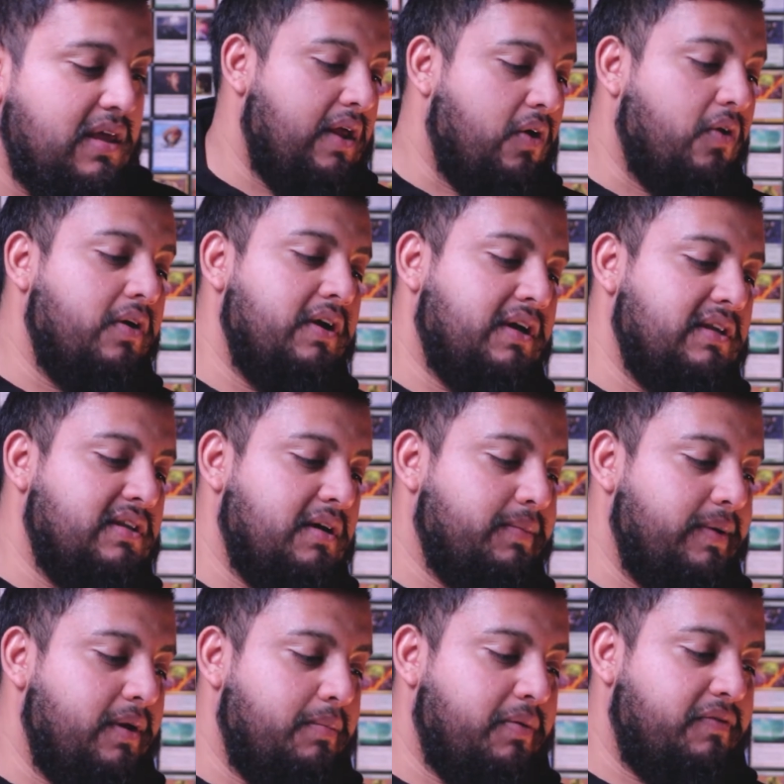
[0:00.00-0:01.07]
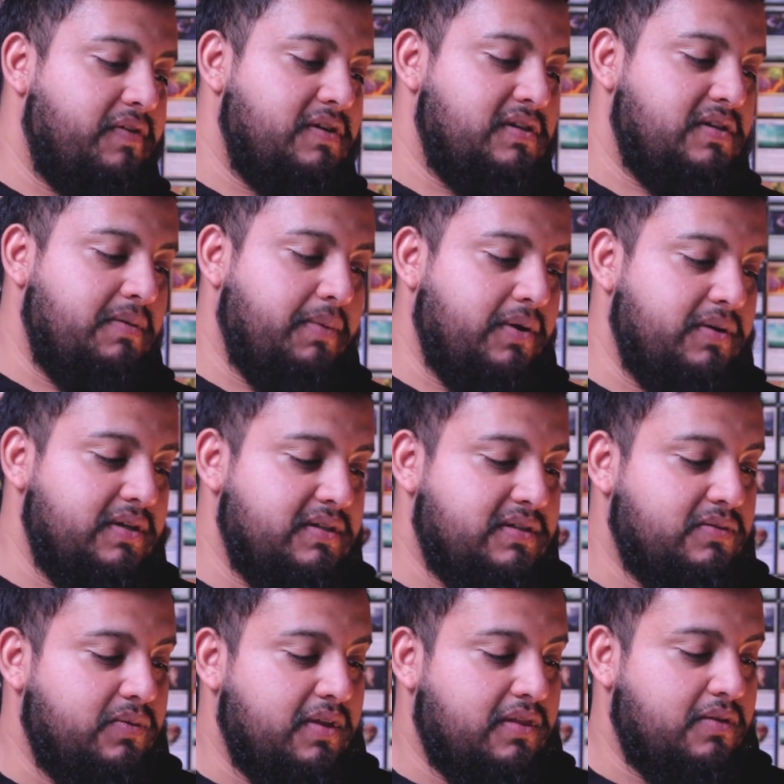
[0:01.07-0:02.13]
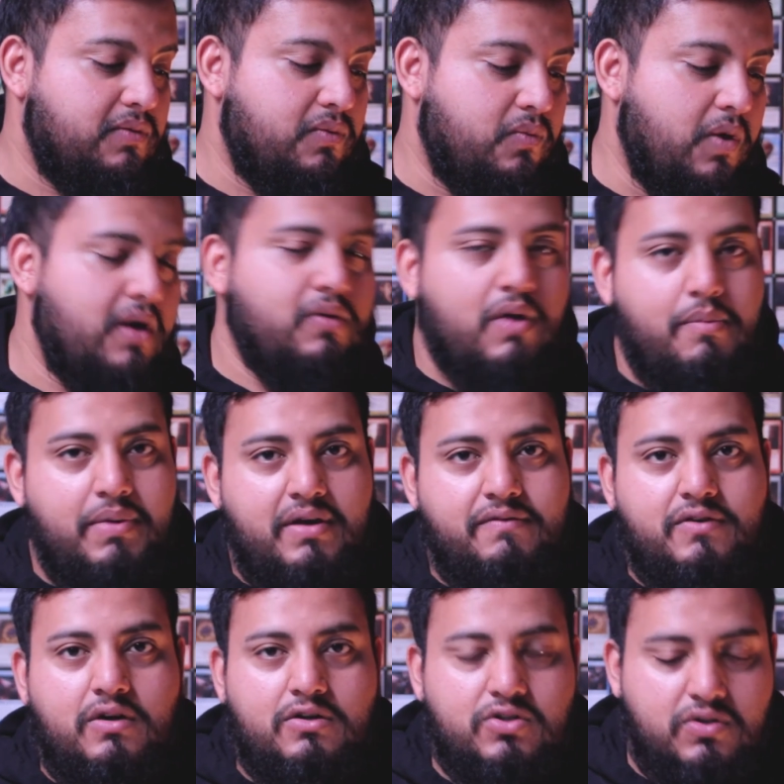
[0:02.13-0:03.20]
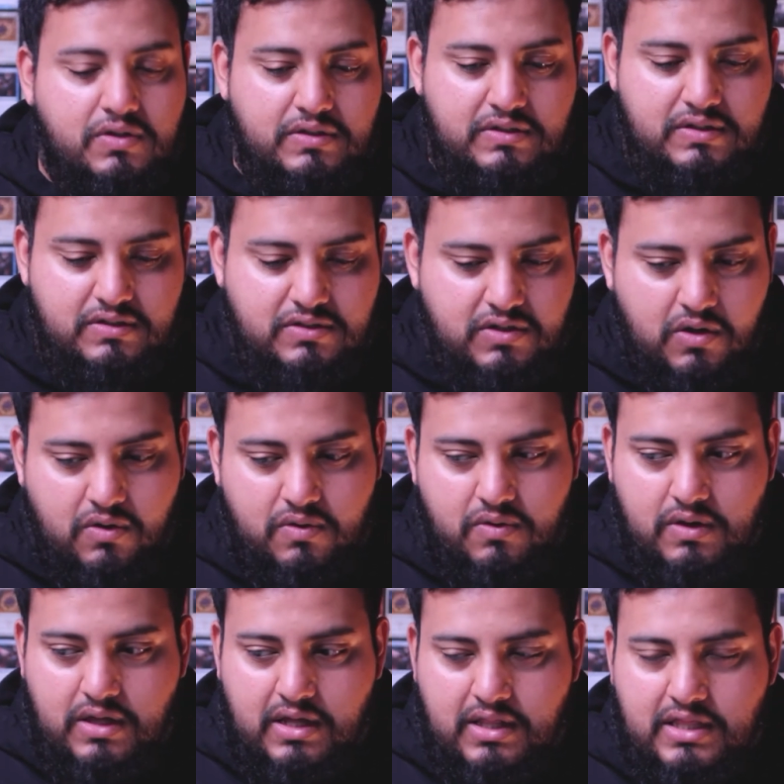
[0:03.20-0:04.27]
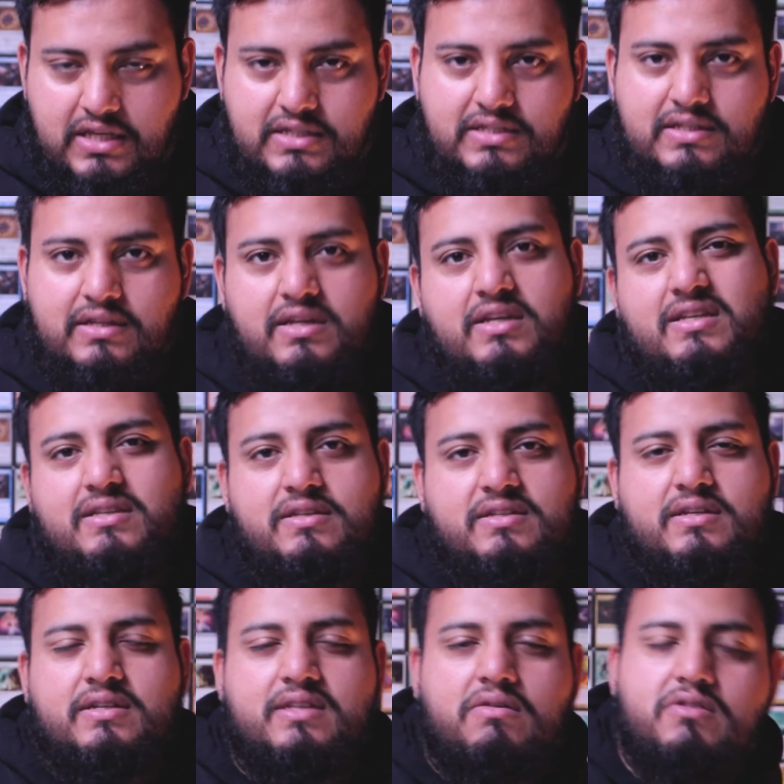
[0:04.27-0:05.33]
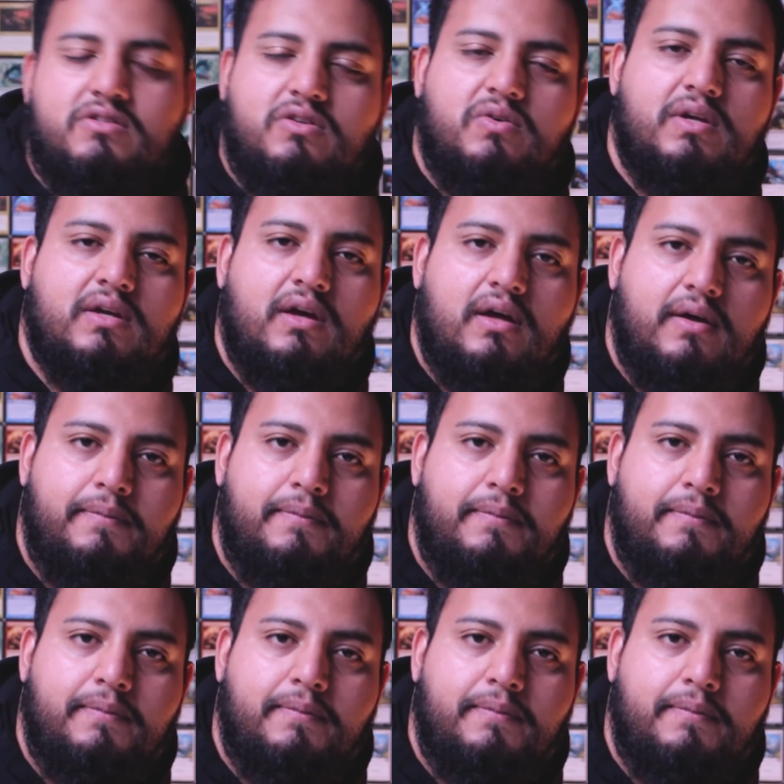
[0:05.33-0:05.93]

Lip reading: Or you can double your proficiency bonus with 1 weapon of your choice. So this is just because I was doing